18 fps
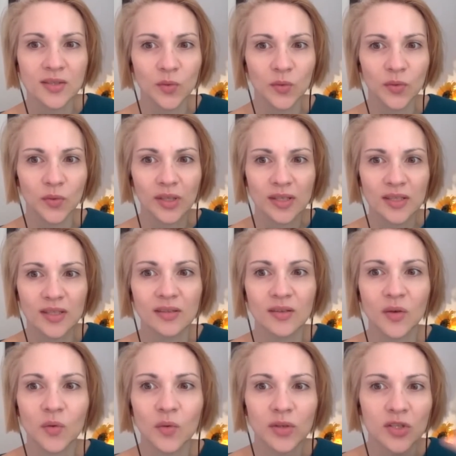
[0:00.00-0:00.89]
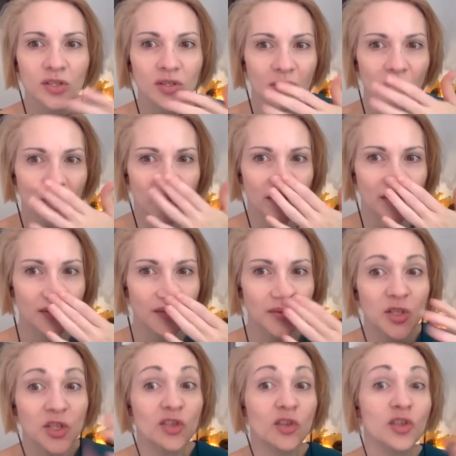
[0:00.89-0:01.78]
So is it a question
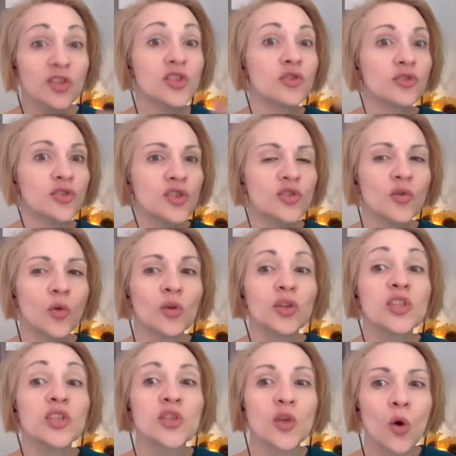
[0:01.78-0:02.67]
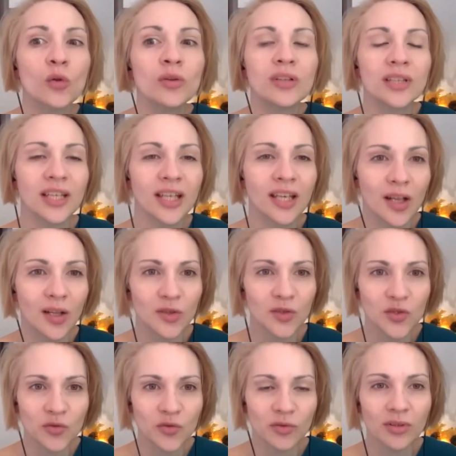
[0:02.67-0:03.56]
which is not solely
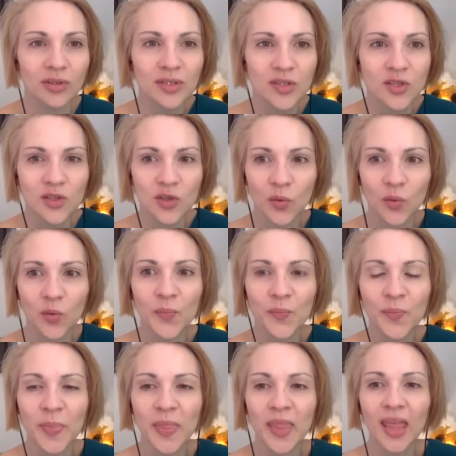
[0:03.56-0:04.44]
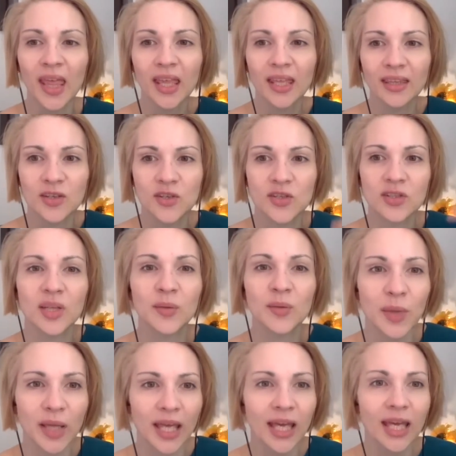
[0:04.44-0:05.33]
cultural? So there's an
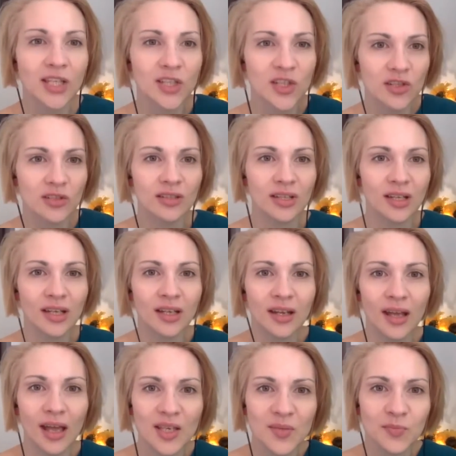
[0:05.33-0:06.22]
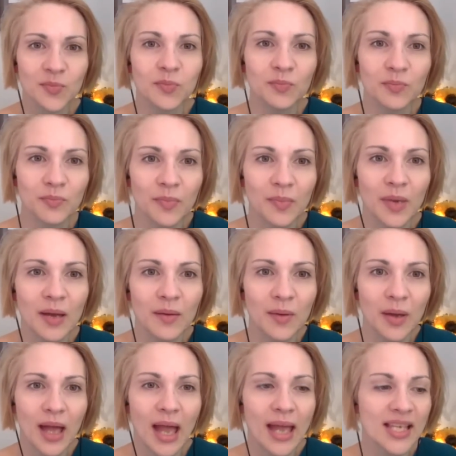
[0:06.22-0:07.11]
implication that
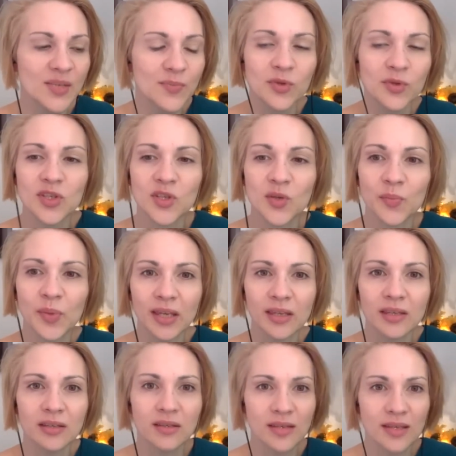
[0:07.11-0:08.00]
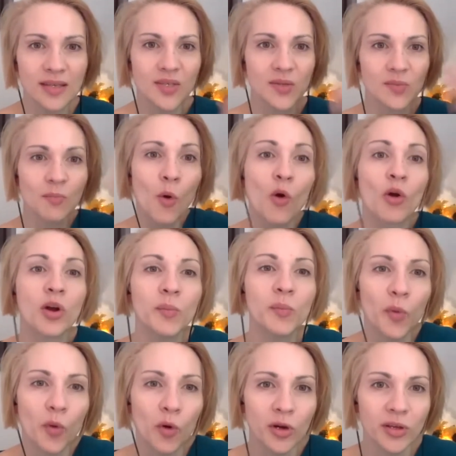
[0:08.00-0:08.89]
experts' opinion is more
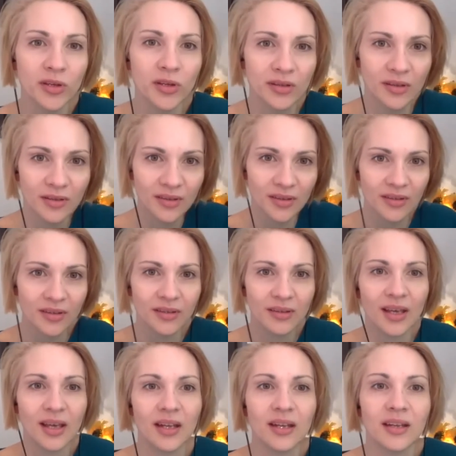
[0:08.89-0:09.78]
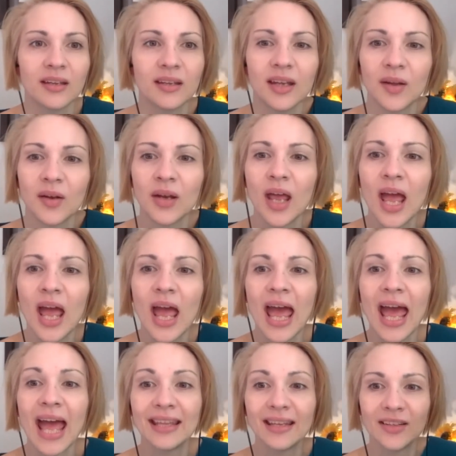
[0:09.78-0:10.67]
important than.
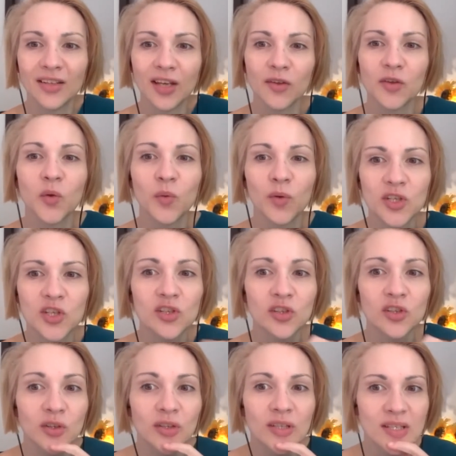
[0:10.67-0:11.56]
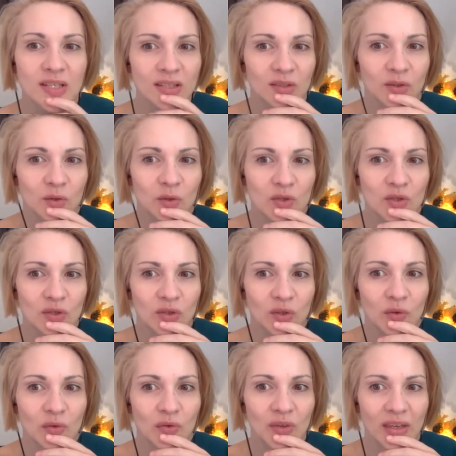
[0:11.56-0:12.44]
And then the other question is, do
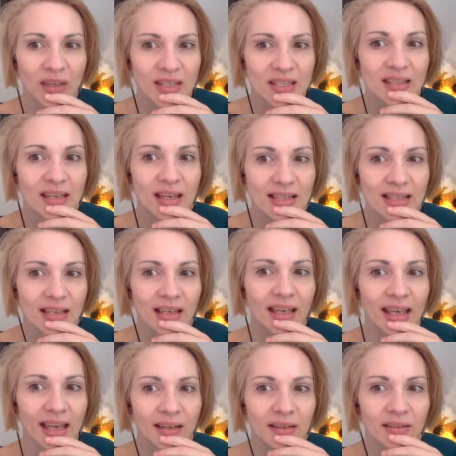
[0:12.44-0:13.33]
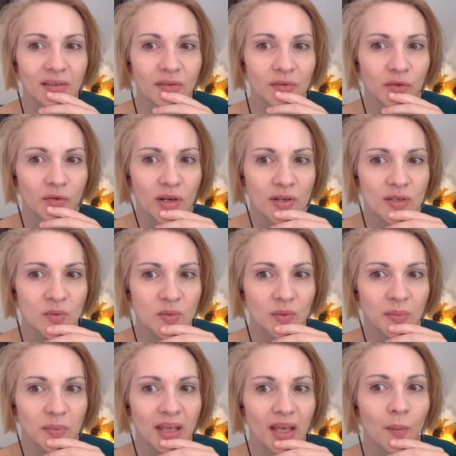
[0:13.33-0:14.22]
you think states like Canada and France
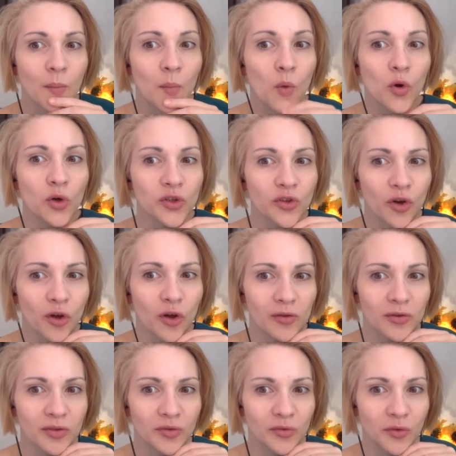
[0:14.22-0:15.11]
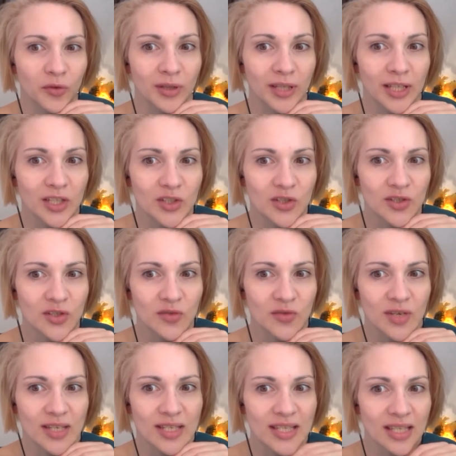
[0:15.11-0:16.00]
will become more tolerant for religious
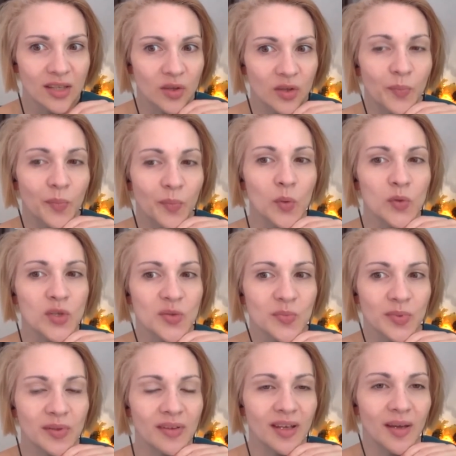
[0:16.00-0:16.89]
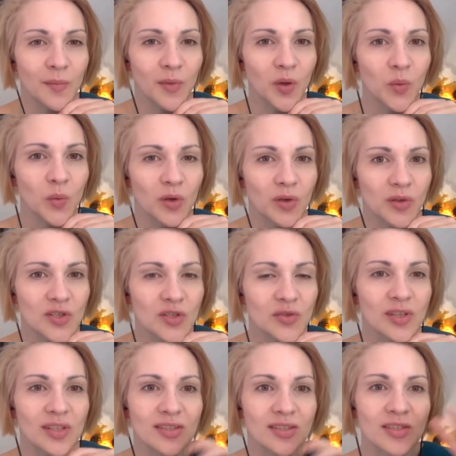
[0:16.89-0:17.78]
dress in the post-pandemic world? So
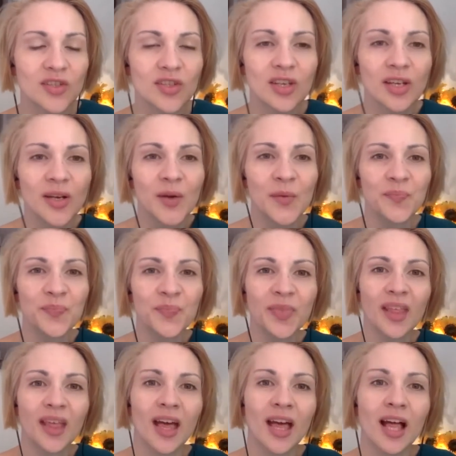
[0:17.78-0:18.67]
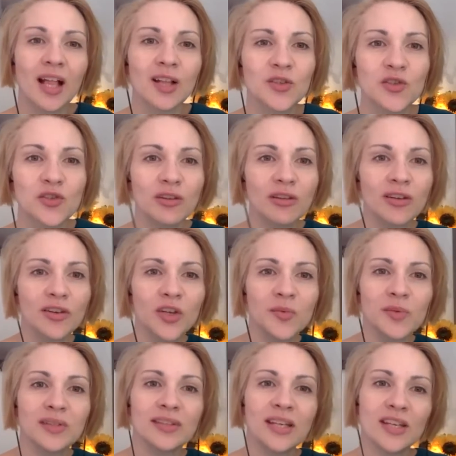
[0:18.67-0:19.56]
there's this cultural
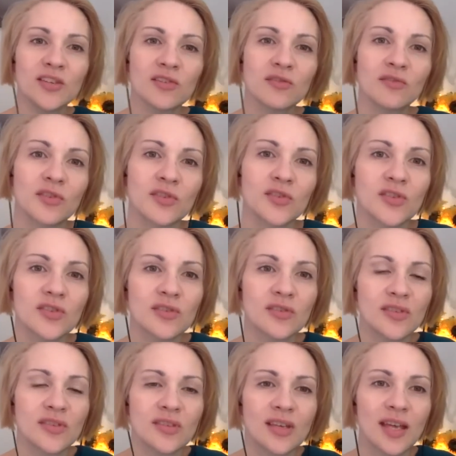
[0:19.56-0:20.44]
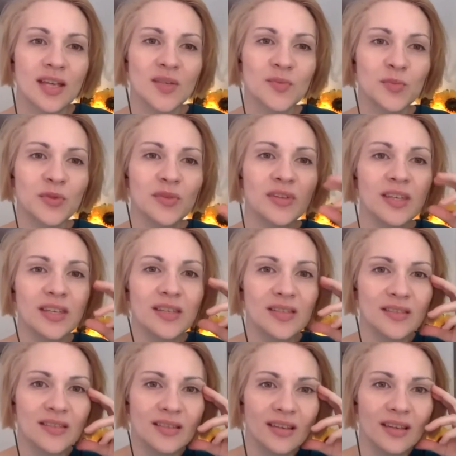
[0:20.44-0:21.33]
argumentation versus
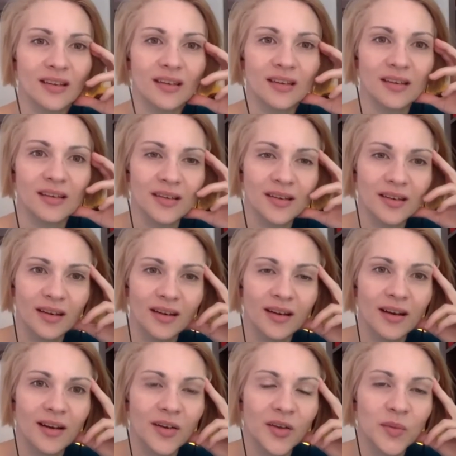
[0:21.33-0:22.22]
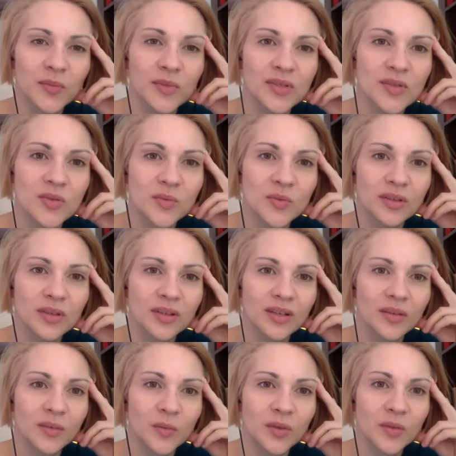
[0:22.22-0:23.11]
expertise arguments when
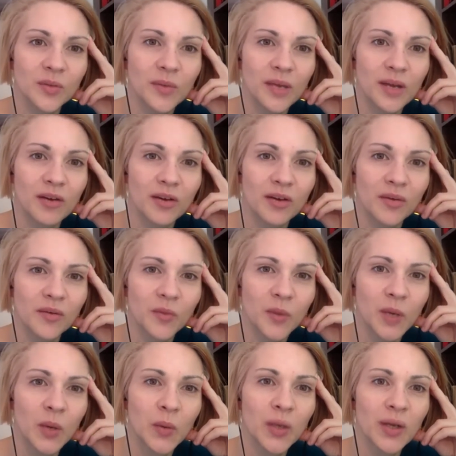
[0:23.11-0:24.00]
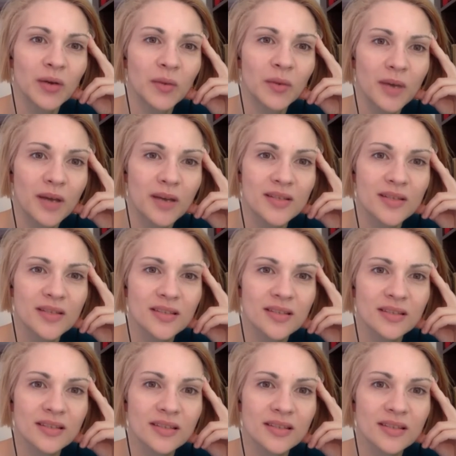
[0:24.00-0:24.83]
wearing masks.